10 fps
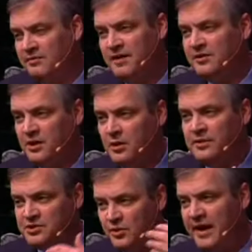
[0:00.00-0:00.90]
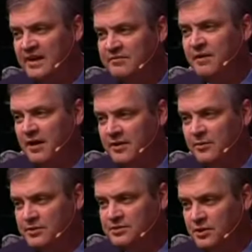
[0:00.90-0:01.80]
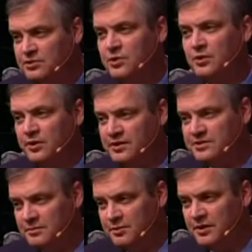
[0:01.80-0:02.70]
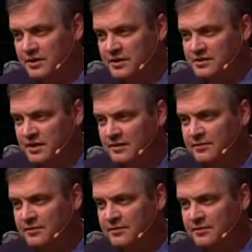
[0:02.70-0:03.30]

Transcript: In fact, Darwin's grandfather was notorious in Britain as an